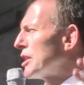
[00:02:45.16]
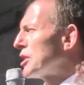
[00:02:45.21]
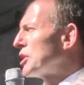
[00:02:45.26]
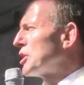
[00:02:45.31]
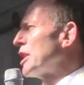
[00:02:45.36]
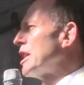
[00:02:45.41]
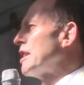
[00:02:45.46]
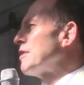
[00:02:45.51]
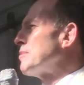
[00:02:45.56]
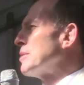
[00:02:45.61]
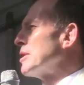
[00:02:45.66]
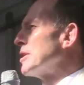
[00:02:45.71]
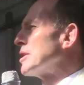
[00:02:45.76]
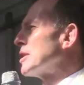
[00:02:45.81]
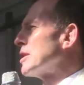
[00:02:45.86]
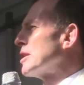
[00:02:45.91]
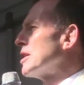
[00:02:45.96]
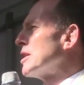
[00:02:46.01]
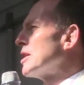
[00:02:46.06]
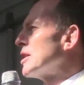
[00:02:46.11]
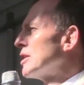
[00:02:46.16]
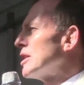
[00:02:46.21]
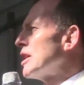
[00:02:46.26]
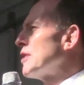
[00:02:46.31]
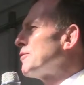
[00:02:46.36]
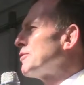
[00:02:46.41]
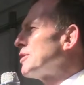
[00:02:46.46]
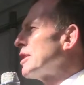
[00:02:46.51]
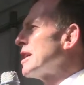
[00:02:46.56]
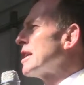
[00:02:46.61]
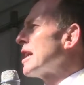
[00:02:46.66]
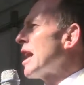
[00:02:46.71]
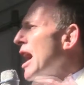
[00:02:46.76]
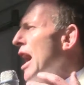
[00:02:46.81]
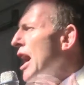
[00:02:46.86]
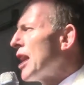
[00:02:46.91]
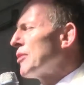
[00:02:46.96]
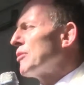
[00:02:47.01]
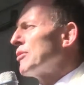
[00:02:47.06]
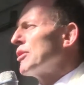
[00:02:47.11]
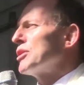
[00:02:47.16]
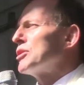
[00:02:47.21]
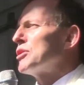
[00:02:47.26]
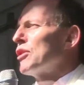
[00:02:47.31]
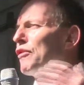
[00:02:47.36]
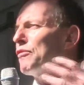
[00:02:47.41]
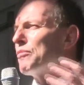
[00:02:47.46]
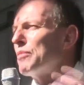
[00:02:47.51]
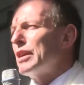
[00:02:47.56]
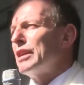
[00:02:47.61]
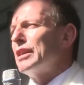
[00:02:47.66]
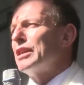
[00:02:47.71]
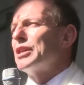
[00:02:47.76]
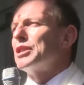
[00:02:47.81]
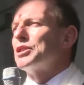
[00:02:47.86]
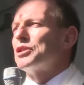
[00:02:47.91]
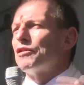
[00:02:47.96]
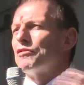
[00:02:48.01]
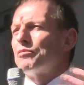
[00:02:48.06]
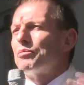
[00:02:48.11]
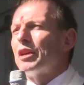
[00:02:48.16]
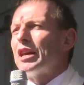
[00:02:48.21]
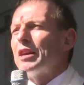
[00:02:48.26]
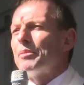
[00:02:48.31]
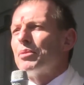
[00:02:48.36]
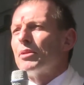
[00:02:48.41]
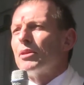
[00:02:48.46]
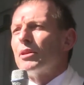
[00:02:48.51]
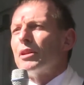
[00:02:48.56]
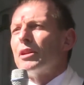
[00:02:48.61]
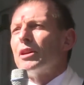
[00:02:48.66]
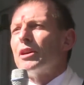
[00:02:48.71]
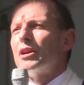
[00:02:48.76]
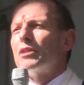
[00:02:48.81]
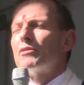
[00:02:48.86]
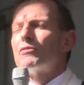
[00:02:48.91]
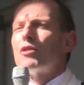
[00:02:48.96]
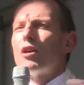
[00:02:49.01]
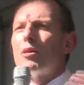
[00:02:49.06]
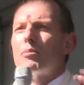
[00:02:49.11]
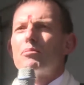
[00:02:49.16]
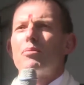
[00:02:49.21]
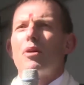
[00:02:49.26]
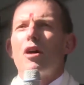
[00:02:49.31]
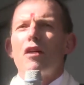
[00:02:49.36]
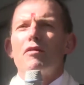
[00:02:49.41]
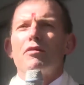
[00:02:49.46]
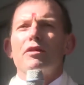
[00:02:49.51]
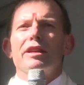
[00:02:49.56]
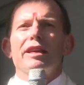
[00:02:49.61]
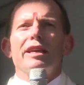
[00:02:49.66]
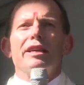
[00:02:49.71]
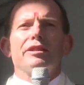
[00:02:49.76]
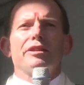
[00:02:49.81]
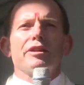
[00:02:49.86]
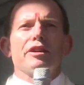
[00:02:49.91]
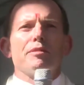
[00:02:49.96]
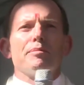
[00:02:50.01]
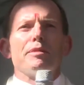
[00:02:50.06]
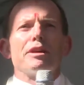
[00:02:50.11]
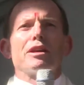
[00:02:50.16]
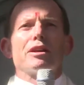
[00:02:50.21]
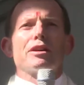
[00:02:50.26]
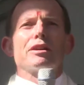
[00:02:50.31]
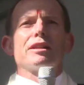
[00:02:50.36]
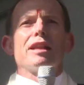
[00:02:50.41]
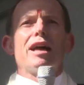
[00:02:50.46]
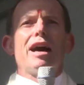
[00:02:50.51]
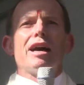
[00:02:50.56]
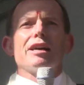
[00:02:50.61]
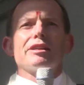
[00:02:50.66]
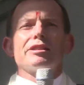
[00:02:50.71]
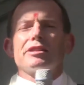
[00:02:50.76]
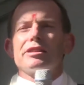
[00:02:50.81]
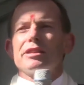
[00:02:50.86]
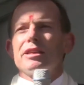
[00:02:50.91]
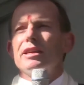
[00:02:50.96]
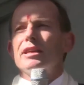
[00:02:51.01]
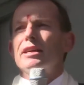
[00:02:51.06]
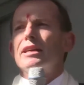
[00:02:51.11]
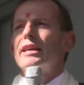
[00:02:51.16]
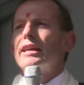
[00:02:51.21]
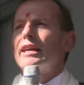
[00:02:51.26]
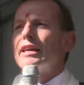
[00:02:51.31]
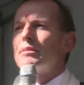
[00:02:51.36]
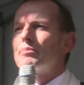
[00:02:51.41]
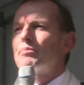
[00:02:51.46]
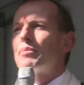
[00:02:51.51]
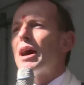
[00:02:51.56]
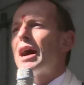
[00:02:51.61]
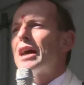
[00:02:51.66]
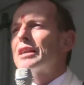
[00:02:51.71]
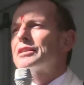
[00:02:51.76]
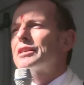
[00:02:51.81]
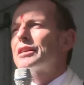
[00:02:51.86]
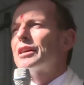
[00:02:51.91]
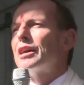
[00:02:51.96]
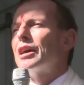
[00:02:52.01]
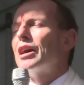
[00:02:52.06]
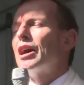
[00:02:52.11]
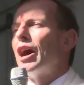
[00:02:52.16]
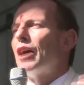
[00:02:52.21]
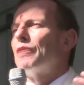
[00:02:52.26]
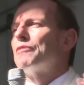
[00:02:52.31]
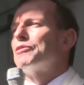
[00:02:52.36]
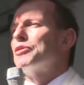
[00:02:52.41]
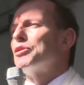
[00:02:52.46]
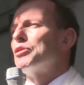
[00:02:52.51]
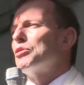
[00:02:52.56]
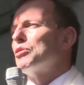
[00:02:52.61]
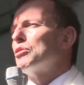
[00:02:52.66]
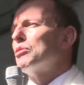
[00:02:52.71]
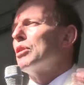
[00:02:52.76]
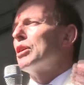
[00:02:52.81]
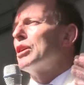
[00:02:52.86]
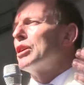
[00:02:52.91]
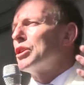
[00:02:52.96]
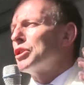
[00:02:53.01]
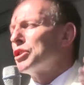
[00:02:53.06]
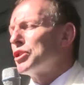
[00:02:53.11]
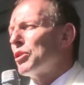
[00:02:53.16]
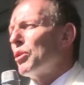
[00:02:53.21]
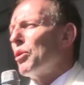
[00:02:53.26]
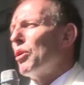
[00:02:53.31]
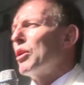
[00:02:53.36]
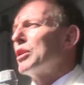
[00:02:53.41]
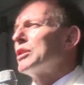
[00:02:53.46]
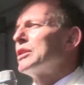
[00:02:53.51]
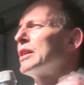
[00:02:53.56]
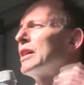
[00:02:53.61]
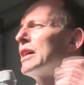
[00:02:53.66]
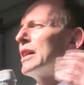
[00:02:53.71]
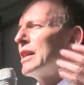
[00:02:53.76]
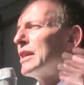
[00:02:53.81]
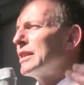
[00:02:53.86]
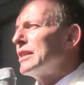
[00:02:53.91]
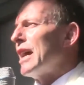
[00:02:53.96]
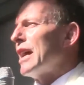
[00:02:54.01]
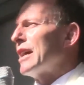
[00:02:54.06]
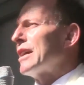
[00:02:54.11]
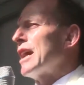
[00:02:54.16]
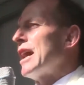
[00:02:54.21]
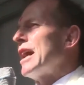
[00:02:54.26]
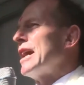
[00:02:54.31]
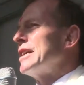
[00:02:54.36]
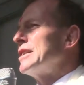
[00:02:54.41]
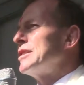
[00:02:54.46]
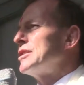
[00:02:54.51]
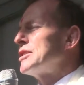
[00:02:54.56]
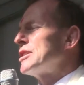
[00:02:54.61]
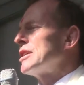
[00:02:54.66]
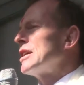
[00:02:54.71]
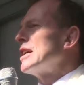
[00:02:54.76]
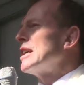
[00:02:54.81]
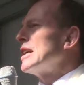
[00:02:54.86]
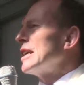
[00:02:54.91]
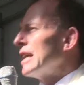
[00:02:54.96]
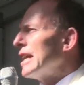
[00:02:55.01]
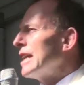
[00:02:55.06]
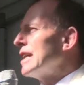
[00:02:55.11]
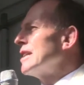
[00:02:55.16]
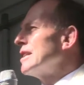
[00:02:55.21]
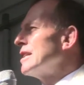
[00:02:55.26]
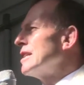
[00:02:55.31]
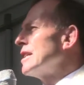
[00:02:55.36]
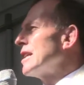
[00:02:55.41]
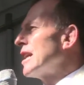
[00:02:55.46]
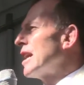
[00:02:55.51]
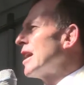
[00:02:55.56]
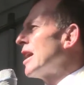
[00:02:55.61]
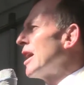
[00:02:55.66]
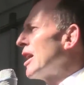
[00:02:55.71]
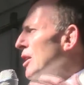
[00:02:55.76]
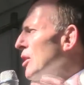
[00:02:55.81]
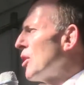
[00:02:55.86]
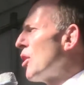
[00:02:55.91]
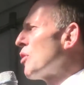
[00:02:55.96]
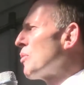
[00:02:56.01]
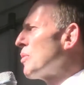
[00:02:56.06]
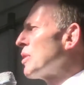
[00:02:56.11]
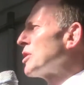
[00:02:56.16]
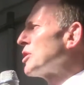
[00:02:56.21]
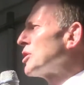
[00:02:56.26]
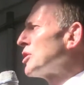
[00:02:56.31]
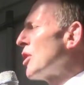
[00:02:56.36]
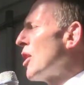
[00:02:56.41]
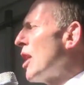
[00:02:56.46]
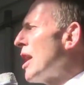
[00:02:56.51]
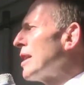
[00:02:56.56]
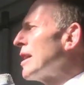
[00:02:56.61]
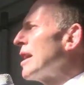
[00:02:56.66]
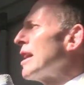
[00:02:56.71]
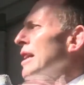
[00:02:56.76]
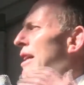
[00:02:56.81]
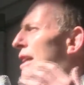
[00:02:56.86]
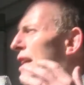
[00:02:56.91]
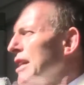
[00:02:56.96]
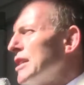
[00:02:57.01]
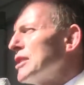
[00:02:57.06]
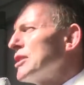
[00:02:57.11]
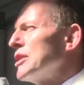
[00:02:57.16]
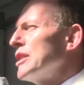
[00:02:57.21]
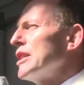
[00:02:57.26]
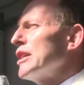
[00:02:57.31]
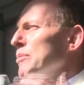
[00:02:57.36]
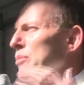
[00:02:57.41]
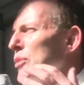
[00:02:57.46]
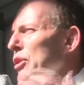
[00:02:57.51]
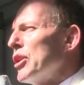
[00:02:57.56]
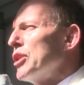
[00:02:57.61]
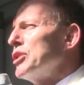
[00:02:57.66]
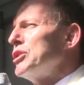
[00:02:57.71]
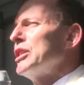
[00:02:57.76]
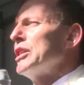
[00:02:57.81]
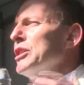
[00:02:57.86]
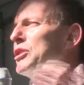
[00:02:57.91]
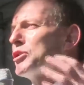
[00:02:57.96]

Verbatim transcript: achievement, lifting hundreds of millions of people from poverty to the middle class in but a few short decades. India, along with China, is the emerging